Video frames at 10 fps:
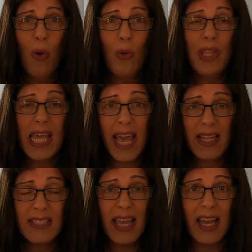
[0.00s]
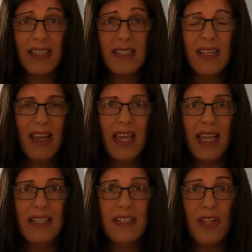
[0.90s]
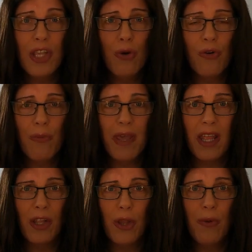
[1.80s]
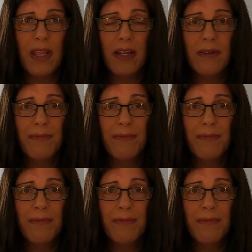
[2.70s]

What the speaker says: or the ETIAS into the European Union.